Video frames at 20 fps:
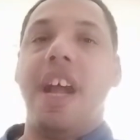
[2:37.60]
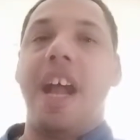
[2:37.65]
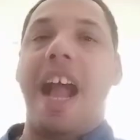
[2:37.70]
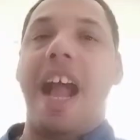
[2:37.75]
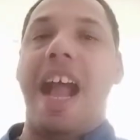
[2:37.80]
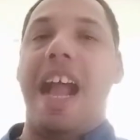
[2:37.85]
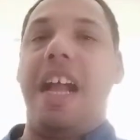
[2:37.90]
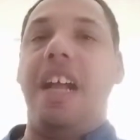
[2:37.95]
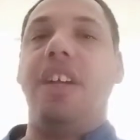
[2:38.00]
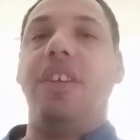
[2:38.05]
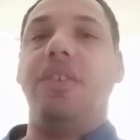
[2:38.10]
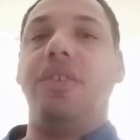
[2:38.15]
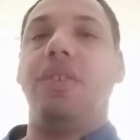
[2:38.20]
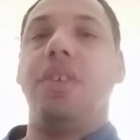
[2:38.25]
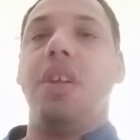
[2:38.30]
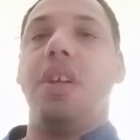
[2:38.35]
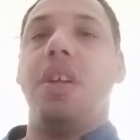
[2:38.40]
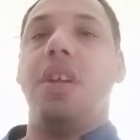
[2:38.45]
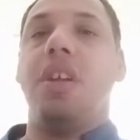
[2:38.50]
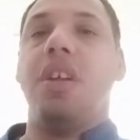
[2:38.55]
as
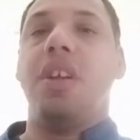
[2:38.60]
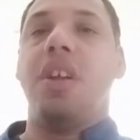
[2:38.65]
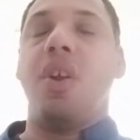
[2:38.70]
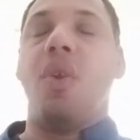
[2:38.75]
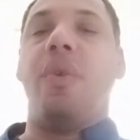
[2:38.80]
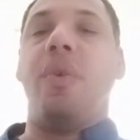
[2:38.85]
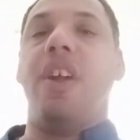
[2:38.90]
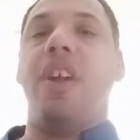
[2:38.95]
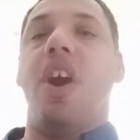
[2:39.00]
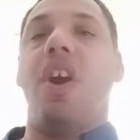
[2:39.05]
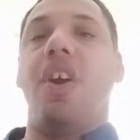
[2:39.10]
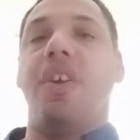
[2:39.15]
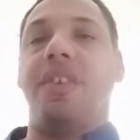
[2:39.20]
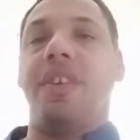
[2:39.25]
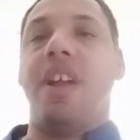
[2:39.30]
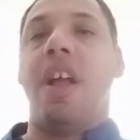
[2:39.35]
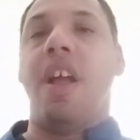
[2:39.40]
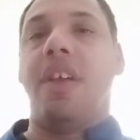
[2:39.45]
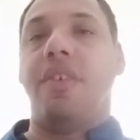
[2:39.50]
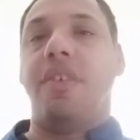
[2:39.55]

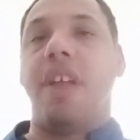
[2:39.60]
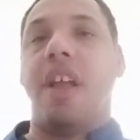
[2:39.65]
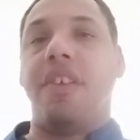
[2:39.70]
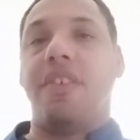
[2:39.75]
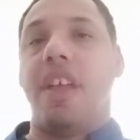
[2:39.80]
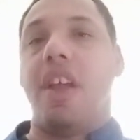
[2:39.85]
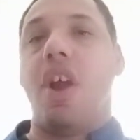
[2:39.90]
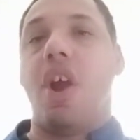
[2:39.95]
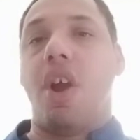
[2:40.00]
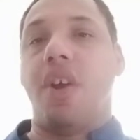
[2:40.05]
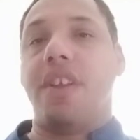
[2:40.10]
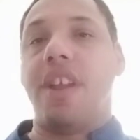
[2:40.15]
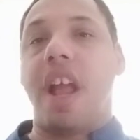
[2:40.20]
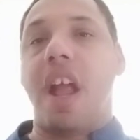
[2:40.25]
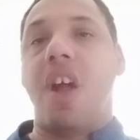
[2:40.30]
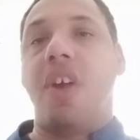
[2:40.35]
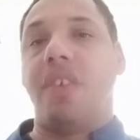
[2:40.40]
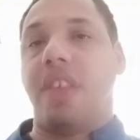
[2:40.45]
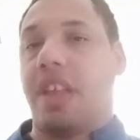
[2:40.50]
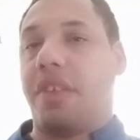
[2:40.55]
as they are
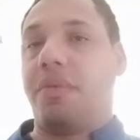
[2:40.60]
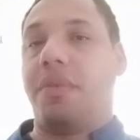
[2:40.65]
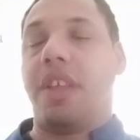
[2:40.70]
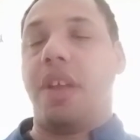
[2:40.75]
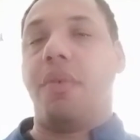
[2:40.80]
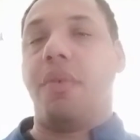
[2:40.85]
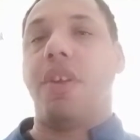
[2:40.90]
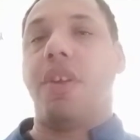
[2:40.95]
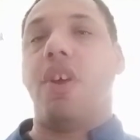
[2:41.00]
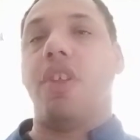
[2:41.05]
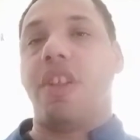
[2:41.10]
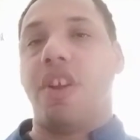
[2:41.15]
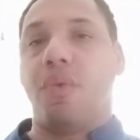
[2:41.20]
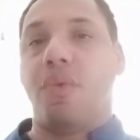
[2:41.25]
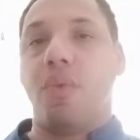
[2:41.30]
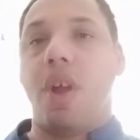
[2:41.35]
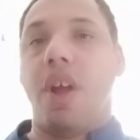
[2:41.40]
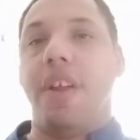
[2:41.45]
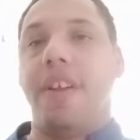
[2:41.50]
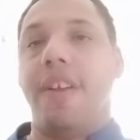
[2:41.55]
now, and that's when they went on their
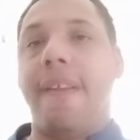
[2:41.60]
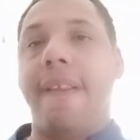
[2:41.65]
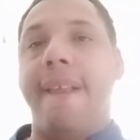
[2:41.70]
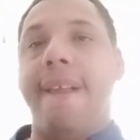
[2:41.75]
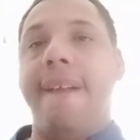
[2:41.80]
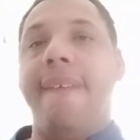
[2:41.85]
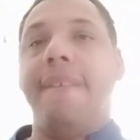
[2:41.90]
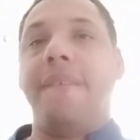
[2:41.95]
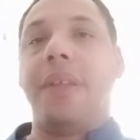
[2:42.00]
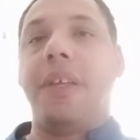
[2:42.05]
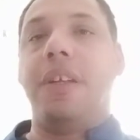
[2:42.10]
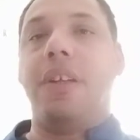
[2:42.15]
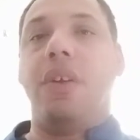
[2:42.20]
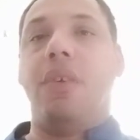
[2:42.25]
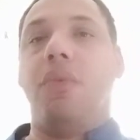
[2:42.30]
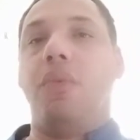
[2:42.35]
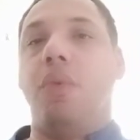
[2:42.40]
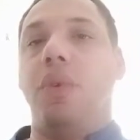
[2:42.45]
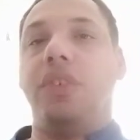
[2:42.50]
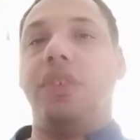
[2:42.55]
run.
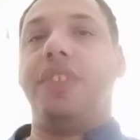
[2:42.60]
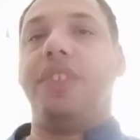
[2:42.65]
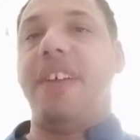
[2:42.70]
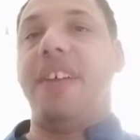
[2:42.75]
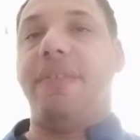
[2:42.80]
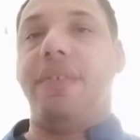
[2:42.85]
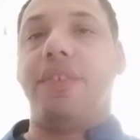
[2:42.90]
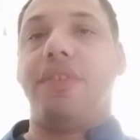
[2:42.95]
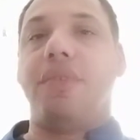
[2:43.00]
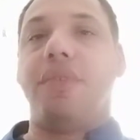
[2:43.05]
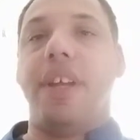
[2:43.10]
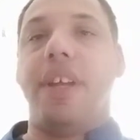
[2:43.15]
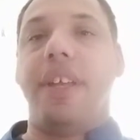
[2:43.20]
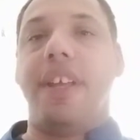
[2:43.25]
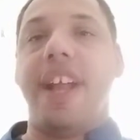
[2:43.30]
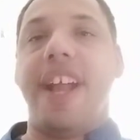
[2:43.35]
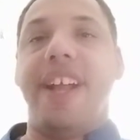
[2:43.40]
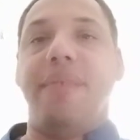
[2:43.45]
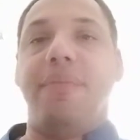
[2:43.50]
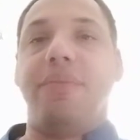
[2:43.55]
Won 7 straight
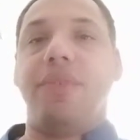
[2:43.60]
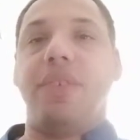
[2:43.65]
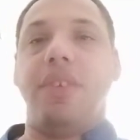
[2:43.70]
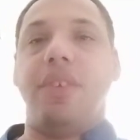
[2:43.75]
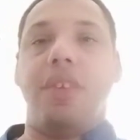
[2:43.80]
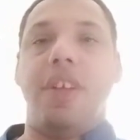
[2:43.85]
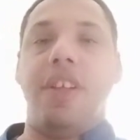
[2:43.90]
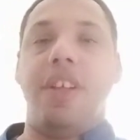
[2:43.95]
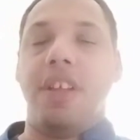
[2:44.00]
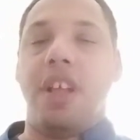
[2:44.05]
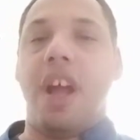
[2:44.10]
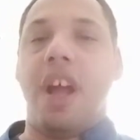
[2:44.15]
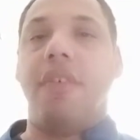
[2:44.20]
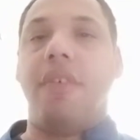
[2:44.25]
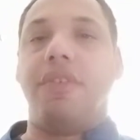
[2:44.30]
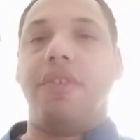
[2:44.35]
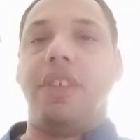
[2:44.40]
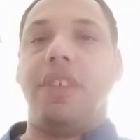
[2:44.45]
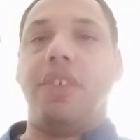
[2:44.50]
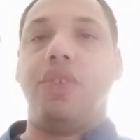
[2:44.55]
games, and
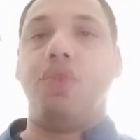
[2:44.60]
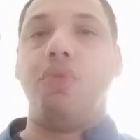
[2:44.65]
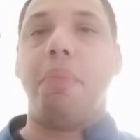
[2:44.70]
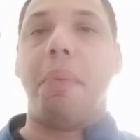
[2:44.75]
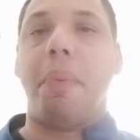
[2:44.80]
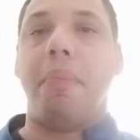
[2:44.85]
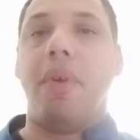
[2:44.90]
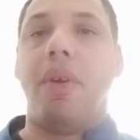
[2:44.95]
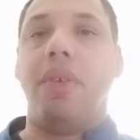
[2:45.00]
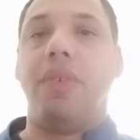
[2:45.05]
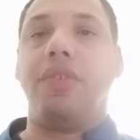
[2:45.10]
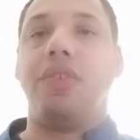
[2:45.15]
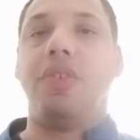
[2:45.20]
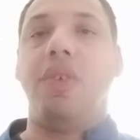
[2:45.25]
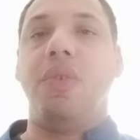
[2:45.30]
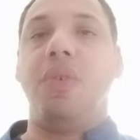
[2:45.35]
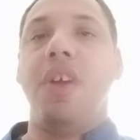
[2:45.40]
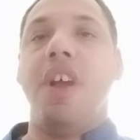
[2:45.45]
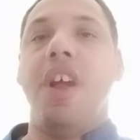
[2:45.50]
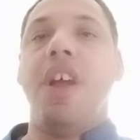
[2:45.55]
obviously the Super Bowl.
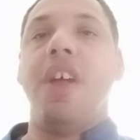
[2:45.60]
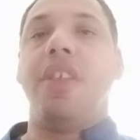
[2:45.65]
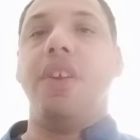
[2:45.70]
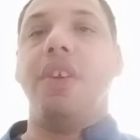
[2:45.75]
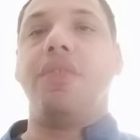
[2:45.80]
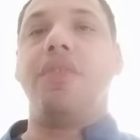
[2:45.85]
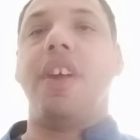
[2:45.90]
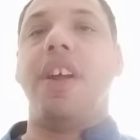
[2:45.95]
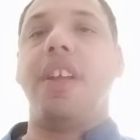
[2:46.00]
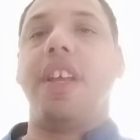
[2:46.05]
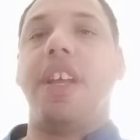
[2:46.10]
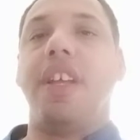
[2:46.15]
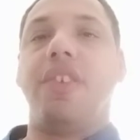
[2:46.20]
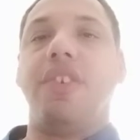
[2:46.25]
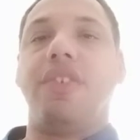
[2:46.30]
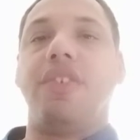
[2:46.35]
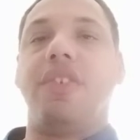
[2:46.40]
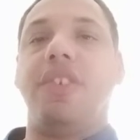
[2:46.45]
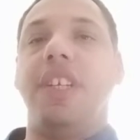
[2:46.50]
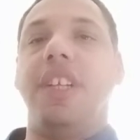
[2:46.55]
So they're trying to get
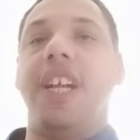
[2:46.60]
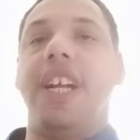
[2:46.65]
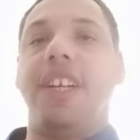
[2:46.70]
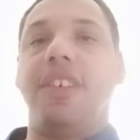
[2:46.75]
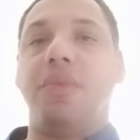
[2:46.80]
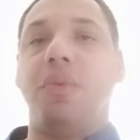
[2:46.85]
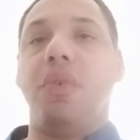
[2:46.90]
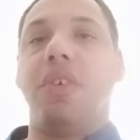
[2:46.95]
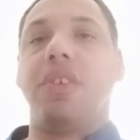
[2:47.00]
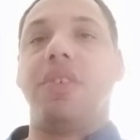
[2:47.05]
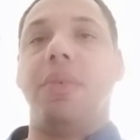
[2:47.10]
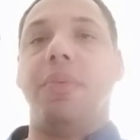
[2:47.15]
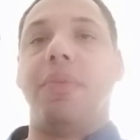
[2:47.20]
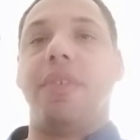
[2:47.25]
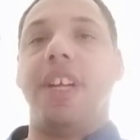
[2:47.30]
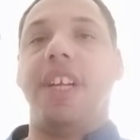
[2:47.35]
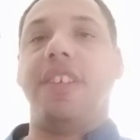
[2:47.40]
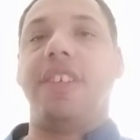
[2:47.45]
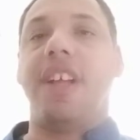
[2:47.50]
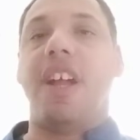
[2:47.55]
their sea legs, work some
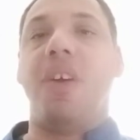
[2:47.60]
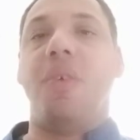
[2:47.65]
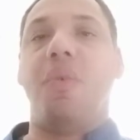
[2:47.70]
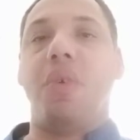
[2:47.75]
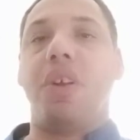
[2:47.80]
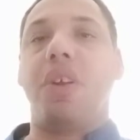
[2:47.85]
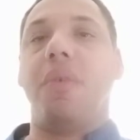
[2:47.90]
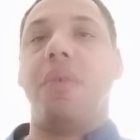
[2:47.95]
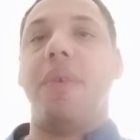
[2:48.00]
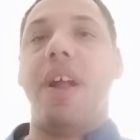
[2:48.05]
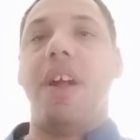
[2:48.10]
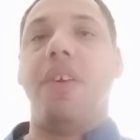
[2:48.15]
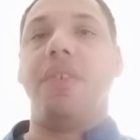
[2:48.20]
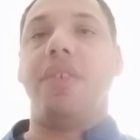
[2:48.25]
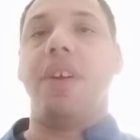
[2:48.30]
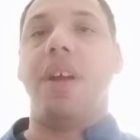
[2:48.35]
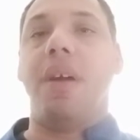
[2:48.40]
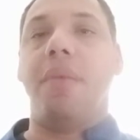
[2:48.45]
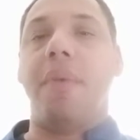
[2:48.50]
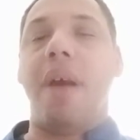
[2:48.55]
things out, work
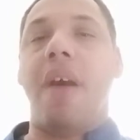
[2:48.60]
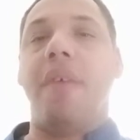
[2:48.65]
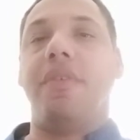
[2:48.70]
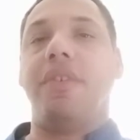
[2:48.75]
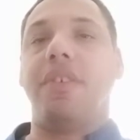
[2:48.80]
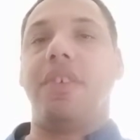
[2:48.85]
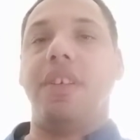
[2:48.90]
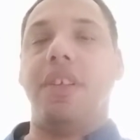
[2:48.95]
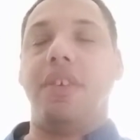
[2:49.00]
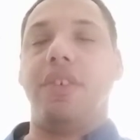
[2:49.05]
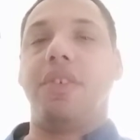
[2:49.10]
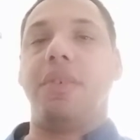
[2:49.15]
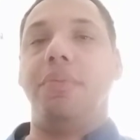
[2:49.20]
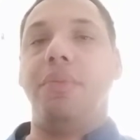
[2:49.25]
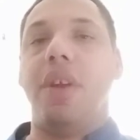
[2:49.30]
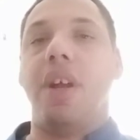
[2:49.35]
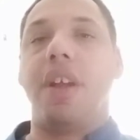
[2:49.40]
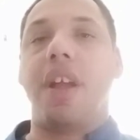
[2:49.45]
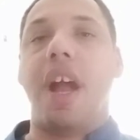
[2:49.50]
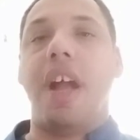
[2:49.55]
around. Obviously, there's some
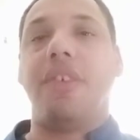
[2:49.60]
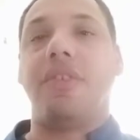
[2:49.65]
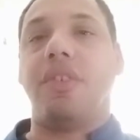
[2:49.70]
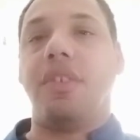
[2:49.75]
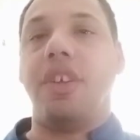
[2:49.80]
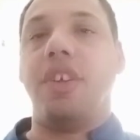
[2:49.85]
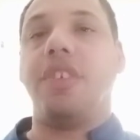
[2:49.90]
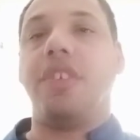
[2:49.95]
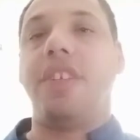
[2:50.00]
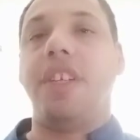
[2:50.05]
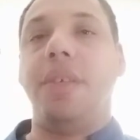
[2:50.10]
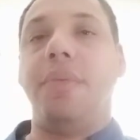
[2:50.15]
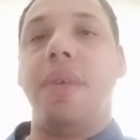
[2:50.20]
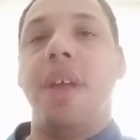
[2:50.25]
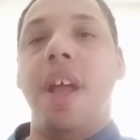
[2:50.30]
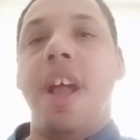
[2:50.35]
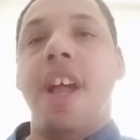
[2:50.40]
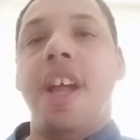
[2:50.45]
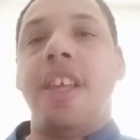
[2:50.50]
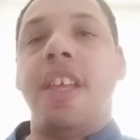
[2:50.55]
young guys in their team
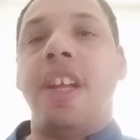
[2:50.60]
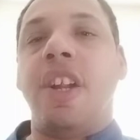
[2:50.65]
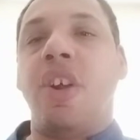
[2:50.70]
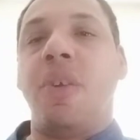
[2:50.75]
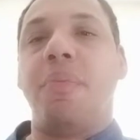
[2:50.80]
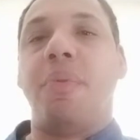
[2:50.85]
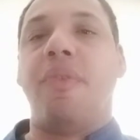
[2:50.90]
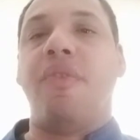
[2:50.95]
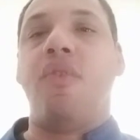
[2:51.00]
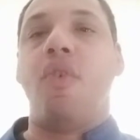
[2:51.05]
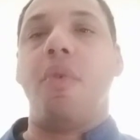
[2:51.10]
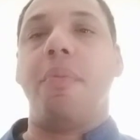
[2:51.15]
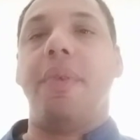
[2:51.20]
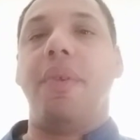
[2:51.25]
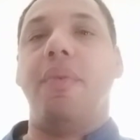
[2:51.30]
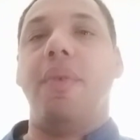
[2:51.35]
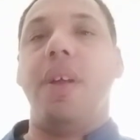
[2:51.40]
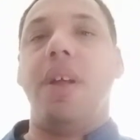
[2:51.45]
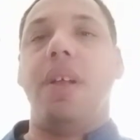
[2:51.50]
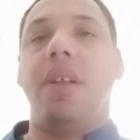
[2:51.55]
that aren't
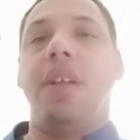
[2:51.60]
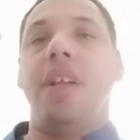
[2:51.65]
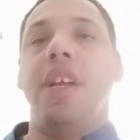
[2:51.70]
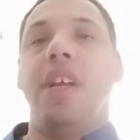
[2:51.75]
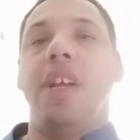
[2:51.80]
performing well.